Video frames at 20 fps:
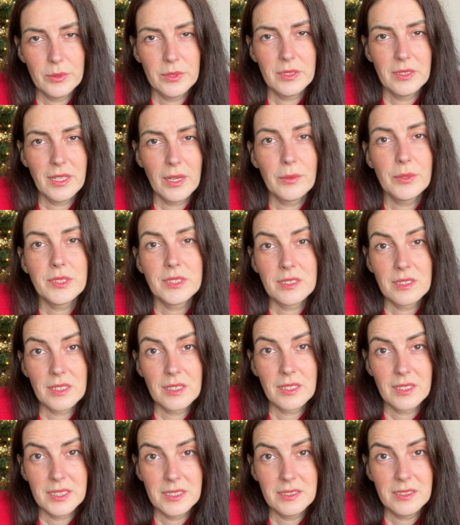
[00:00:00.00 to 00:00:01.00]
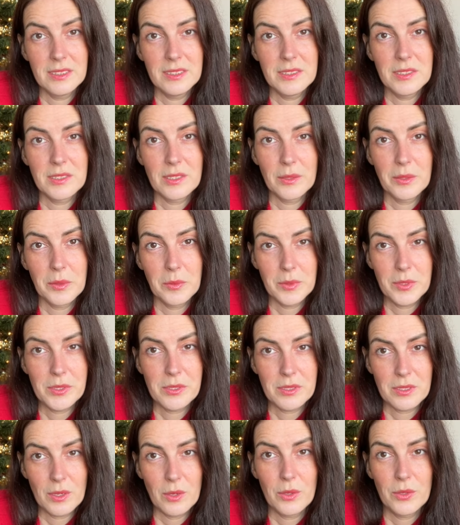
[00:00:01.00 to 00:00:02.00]
That was in the 90s, so it
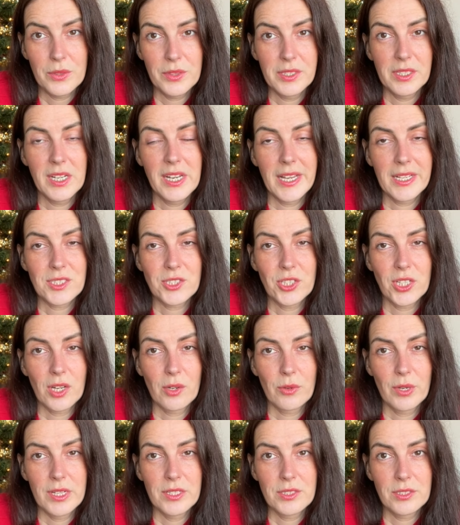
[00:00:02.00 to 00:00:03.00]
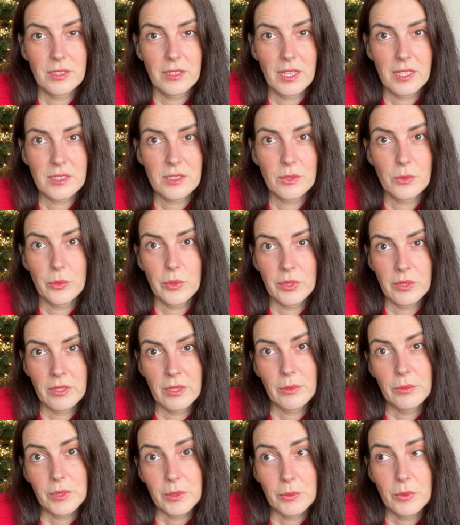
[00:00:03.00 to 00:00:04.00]
was The Next Generation. That's the one
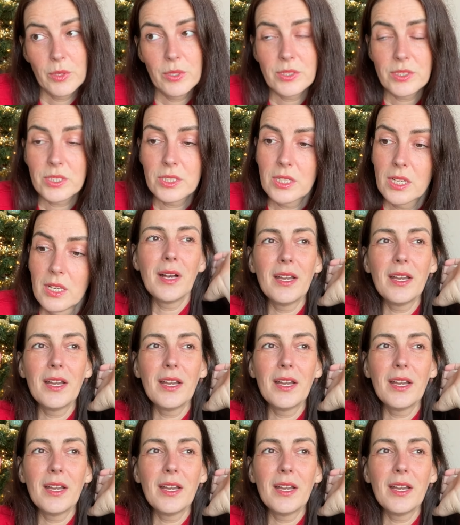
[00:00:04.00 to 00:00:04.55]
that we watched.